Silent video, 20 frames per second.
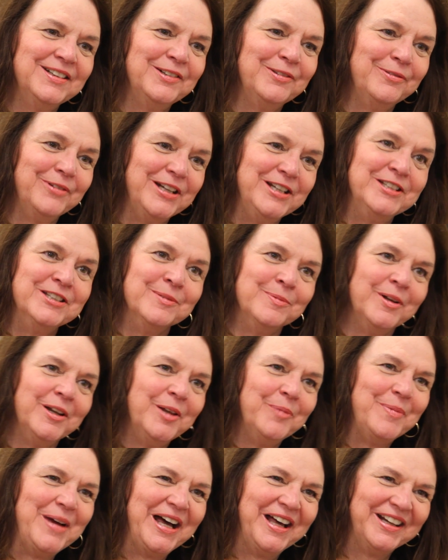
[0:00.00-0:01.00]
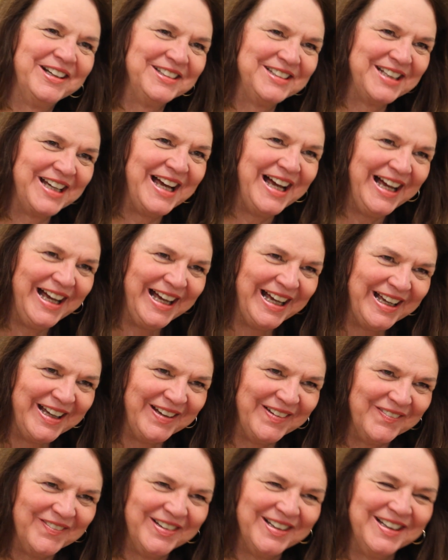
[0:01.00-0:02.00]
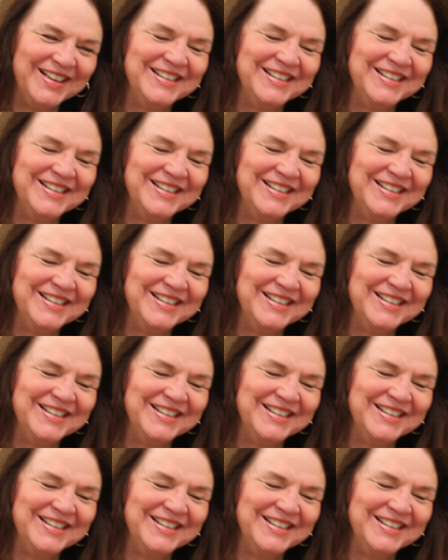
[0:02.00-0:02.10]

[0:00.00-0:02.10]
a reasonable amount of time.